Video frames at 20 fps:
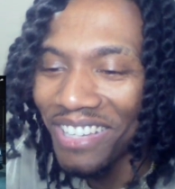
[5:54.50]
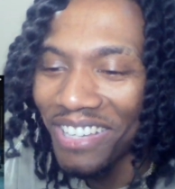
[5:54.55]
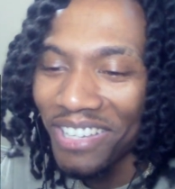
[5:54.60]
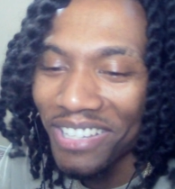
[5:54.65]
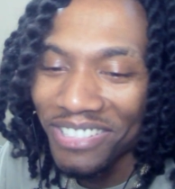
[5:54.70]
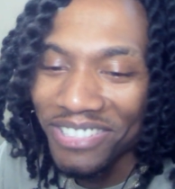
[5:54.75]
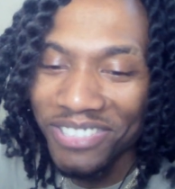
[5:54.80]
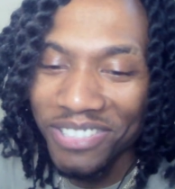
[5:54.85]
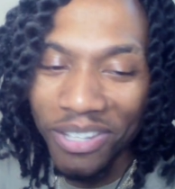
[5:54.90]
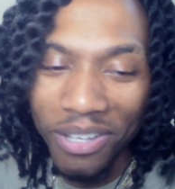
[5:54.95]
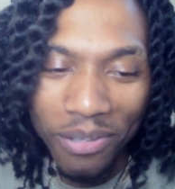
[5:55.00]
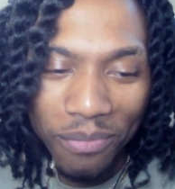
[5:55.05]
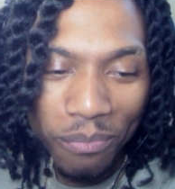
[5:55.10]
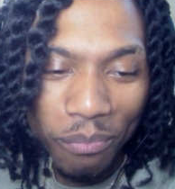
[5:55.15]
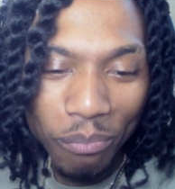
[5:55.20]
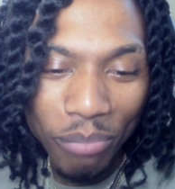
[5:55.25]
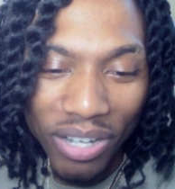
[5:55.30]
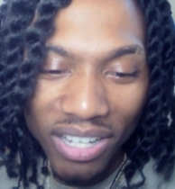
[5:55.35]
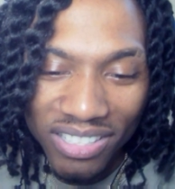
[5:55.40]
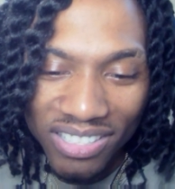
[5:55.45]
something
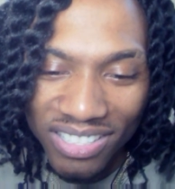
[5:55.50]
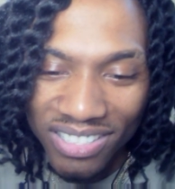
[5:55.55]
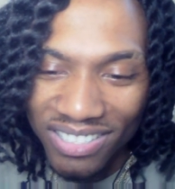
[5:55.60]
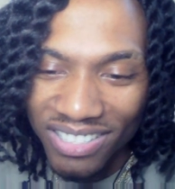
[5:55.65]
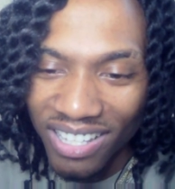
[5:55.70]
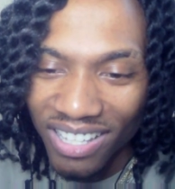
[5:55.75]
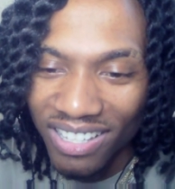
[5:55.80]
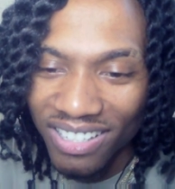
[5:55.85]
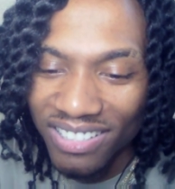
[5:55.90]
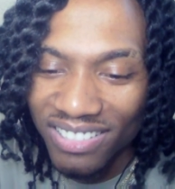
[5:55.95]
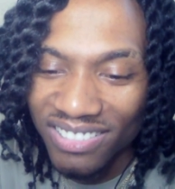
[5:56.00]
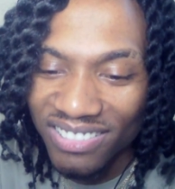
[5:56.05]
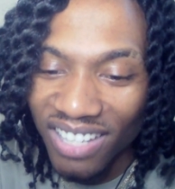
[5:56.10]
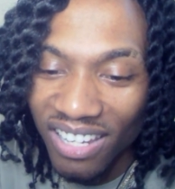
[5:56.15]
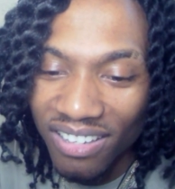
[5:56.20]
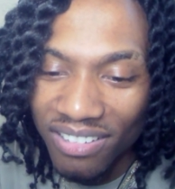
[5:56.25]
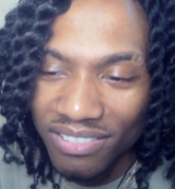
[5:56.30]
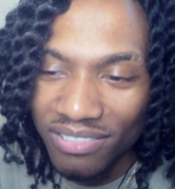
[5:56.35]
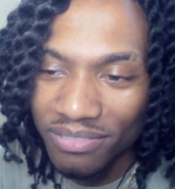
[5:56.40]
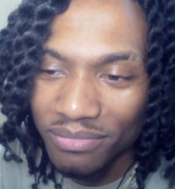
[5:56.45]
punch his ass,
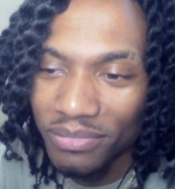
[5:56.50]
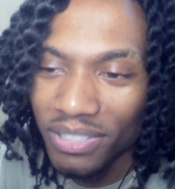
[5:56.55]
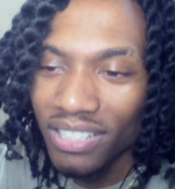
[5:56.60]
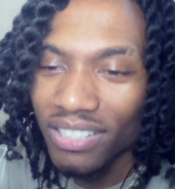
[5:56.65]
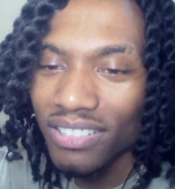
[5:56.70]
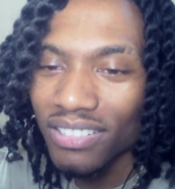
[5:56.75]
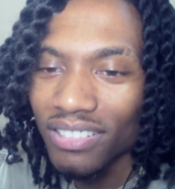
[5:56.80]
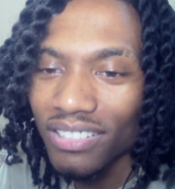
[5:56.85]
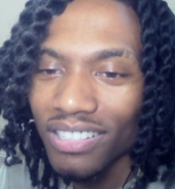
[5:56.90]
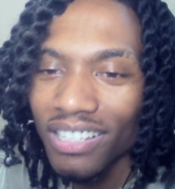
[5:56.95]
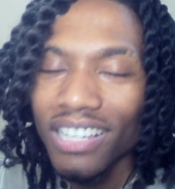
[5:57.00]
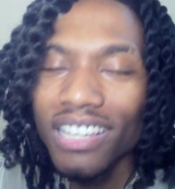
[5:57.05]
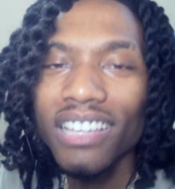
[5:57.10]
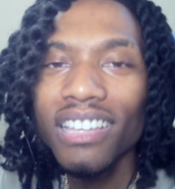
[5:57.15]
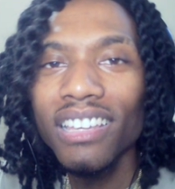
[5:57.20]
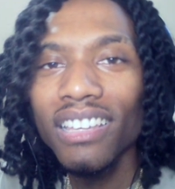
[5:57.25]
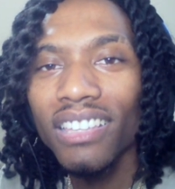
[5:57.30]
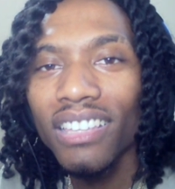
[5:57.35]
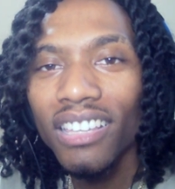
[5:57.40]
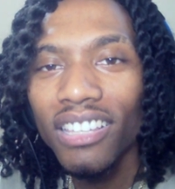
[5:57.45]
stick him, nigga. In
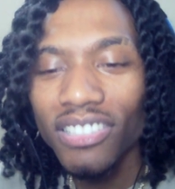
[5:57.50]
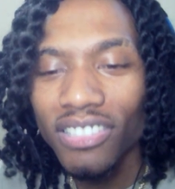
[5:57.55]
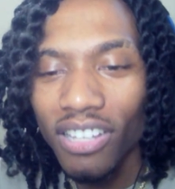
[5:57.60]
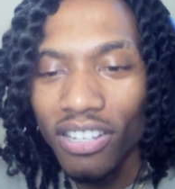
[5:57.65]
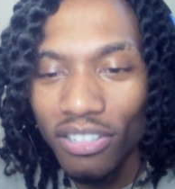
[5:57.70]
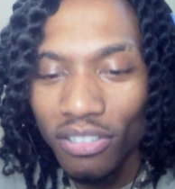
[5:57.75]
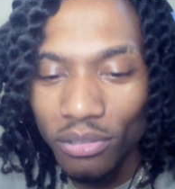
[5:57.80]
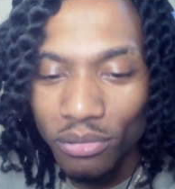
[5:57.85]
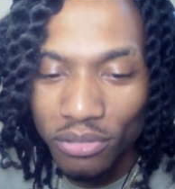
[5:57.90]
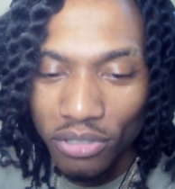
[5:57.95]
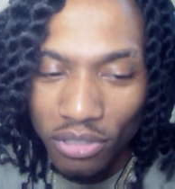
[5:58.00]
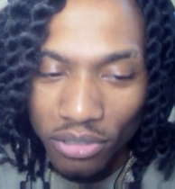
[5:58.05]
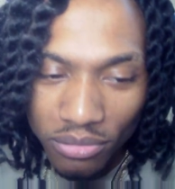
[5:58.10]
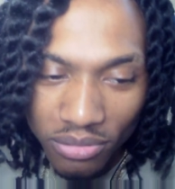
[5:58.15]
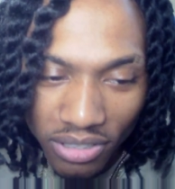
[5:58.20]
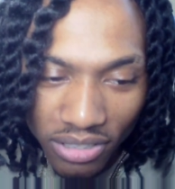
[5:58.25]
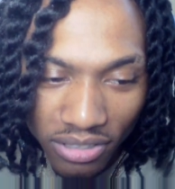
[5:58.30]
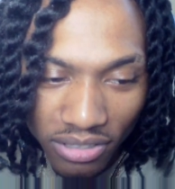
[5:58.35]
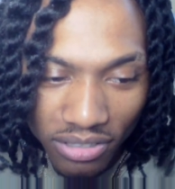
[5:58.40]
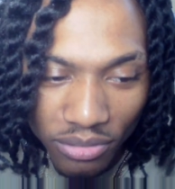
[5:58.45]
case y'all don't know,
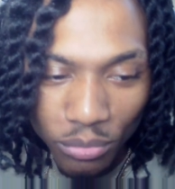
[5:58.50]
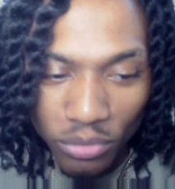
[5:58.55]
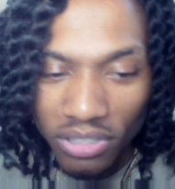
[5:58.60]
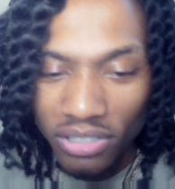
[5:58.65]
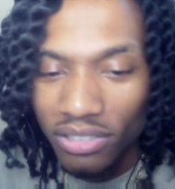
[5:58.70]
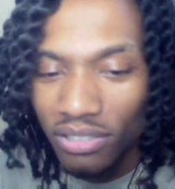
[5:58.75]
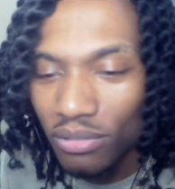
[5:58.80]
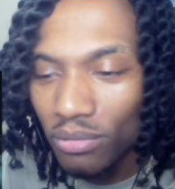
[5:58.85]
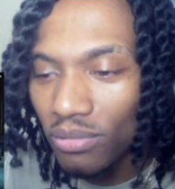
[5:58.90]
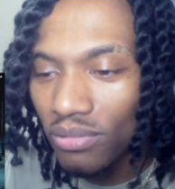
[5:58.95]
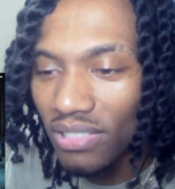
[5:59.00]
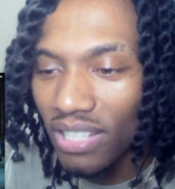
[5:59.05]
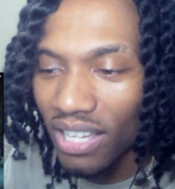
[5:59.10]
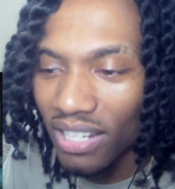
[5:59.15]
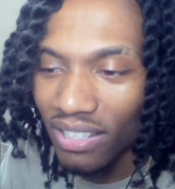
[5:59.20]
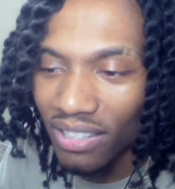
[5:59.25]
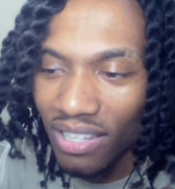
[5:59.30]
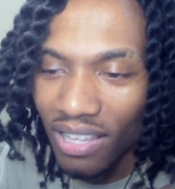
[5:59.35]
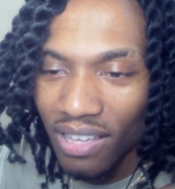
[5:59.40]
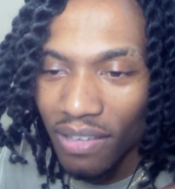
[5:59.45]
nigga, we use that a
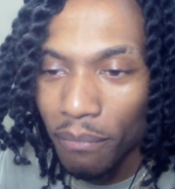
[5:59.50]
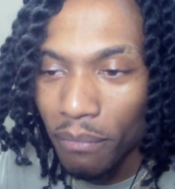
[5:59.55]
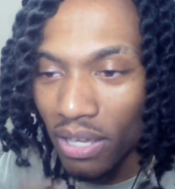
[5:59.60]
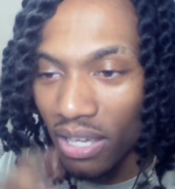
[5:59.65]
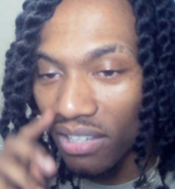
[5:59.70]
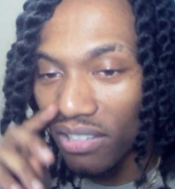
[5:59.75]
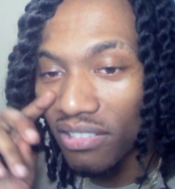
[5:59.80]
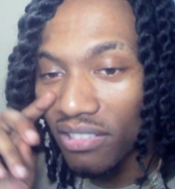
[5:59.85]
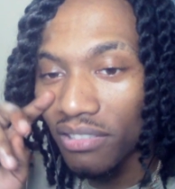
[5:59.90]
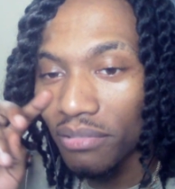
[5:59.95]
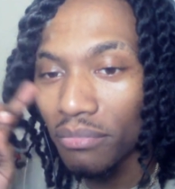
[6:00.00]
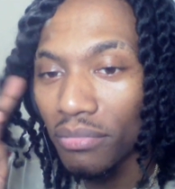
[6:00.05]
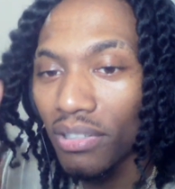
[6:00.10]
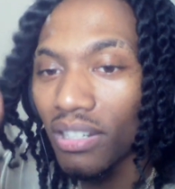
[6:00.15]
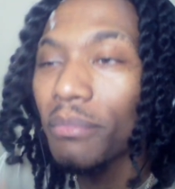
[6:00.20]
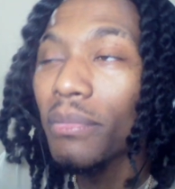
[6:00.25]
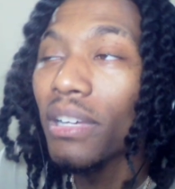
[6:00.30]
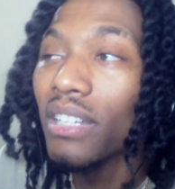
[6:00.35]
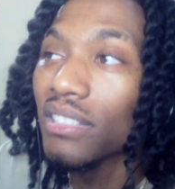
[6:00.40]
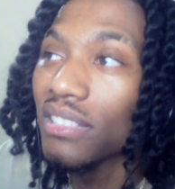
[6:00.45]
lot back home, bro. I'm
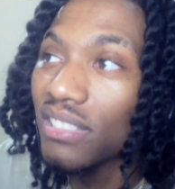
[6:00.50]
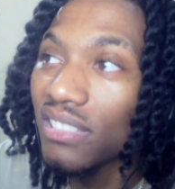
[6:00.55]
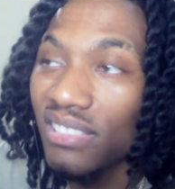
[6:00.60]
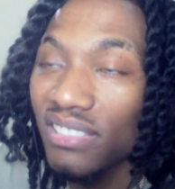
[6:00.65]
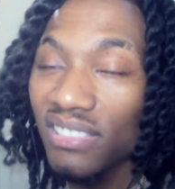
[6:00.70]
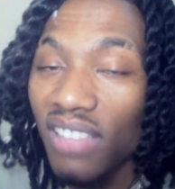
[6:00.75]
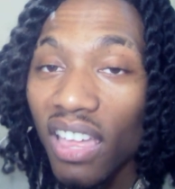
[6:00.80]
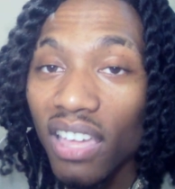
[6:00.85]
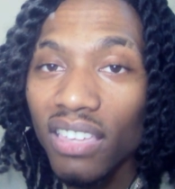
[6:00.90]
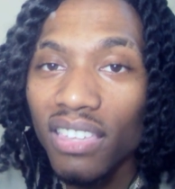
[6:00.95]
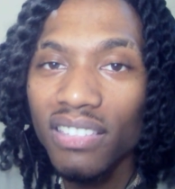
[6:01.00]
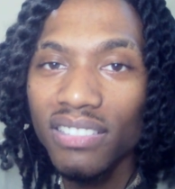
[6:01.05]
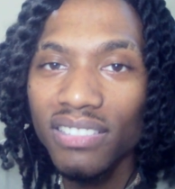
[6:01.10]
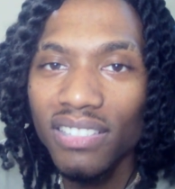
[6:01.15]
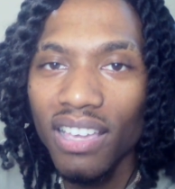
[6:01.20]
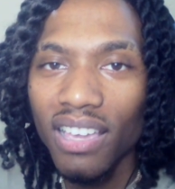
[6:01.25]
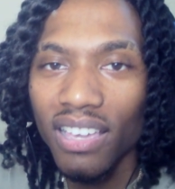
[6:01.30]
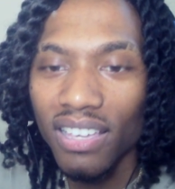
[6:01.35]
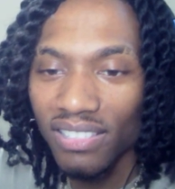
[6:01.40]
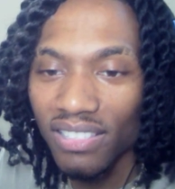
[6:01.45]
about to stick his
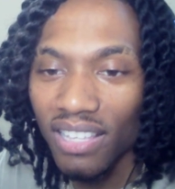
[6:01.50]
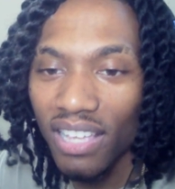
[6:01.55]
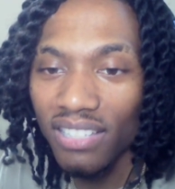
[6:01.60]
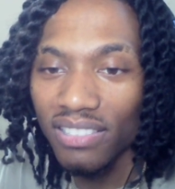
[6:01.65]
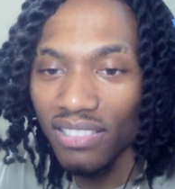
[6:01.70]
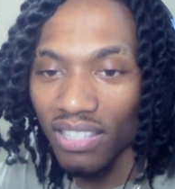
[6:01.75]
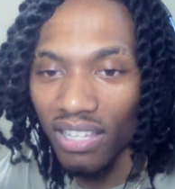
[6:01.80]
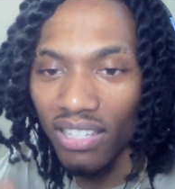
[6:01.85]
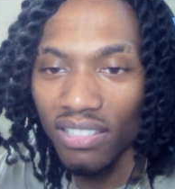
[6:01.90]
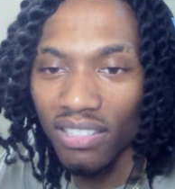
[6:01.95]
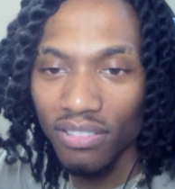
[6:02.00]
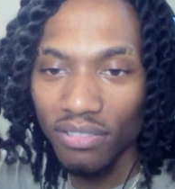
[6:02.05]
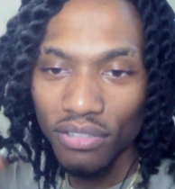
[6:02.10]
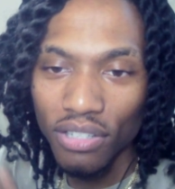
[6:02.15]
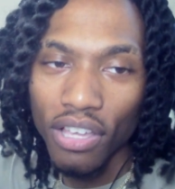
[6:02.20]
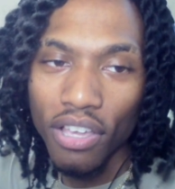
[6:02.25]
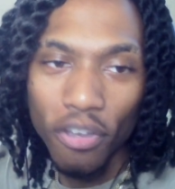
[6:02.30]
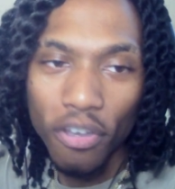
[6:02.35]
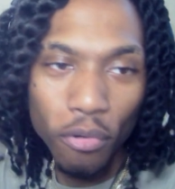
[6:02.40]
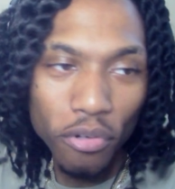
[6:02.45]
ass. That's like,
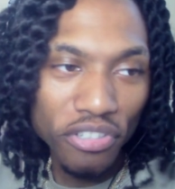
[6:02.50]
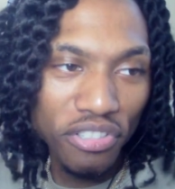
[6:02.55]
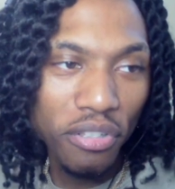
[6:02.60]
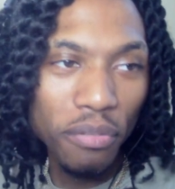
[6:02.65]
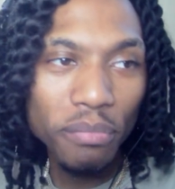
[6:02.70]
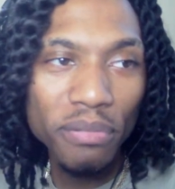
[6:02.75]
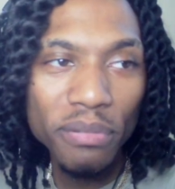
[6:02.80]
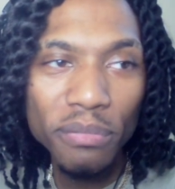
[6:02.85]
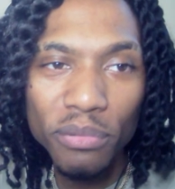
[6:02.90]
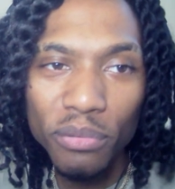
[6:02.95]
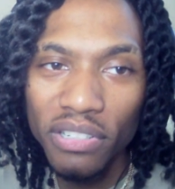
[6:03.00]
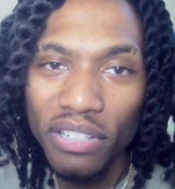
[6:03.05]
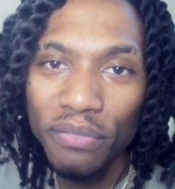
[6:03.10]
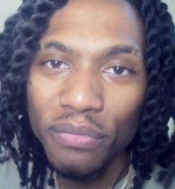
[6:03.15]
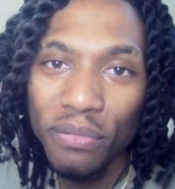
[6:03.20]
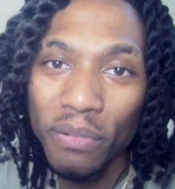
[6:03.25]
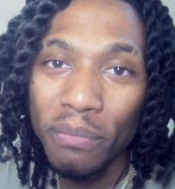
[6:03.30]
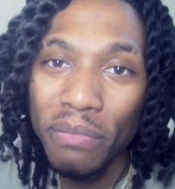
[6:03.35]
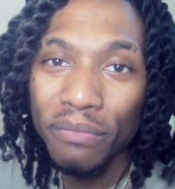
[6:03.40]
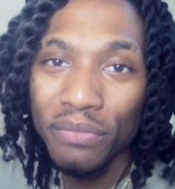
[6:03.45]
or some people where they
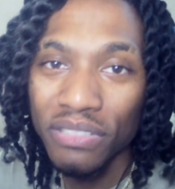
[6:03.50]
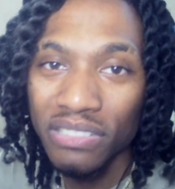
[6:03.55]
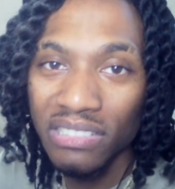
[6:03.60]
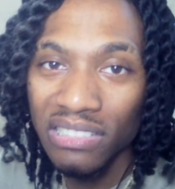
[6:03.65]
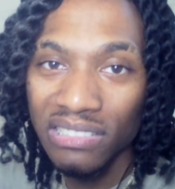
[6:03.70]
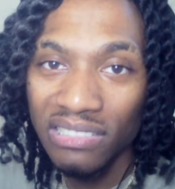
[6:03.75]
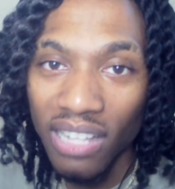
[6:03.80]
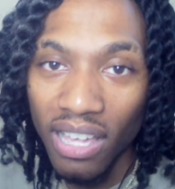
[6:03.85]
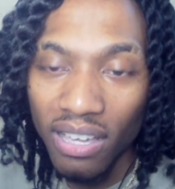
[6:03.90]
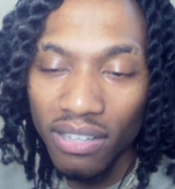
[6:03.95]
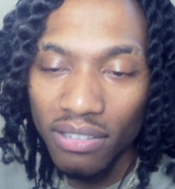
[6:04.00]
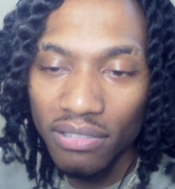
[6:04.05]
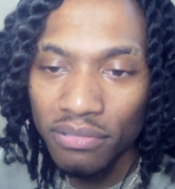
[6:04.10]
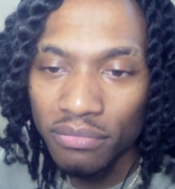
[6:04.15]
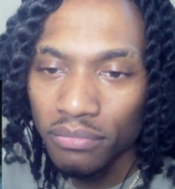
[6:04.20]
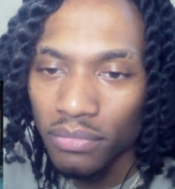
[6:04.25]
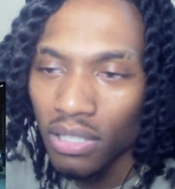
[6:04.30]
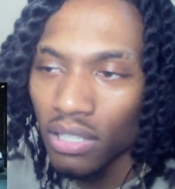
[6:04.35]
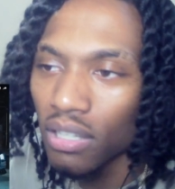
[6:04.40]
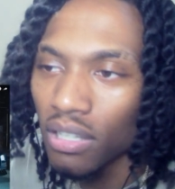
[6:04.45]
from, I'm finna deck him,
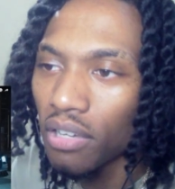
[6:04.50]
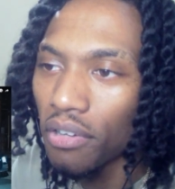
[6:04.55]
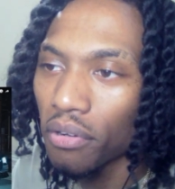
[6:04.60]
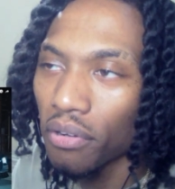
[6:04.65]
or